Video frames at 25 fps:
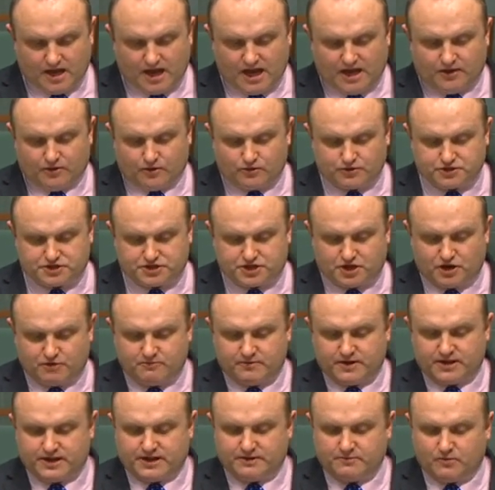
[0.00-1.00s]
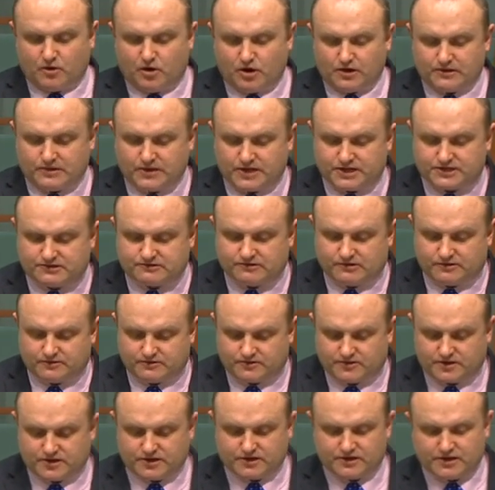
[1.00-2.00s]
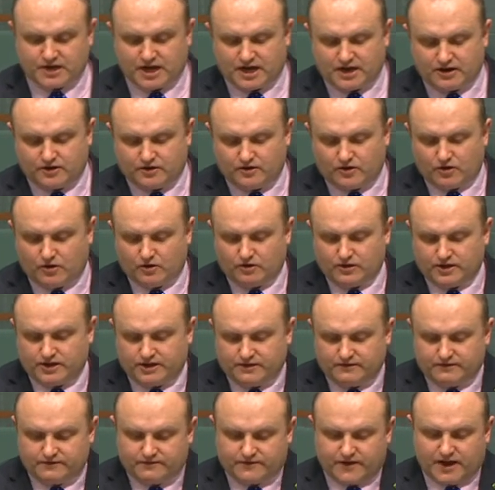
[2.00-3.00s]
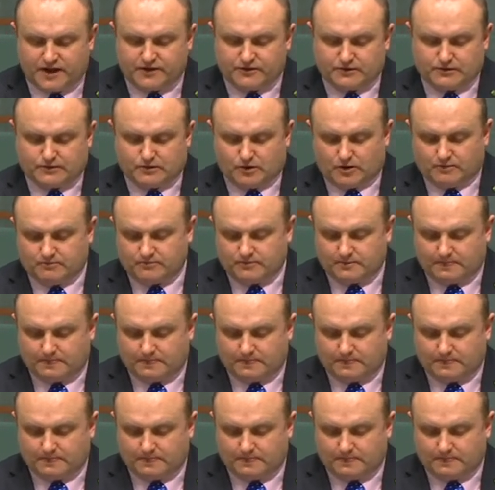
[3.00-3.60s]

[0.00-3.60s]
And also met in my electorate young Holly Vandeloup,